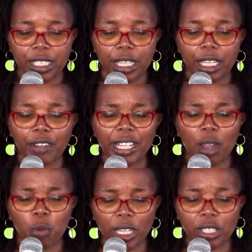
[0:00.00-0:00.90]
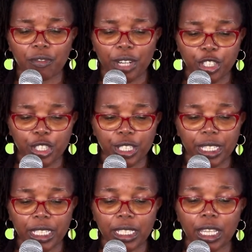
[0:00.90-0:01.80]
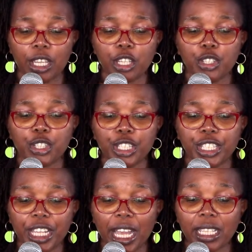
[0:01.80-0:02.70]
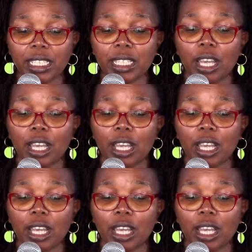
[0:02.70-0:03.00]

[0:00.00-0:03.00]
Even her works of righteousness she does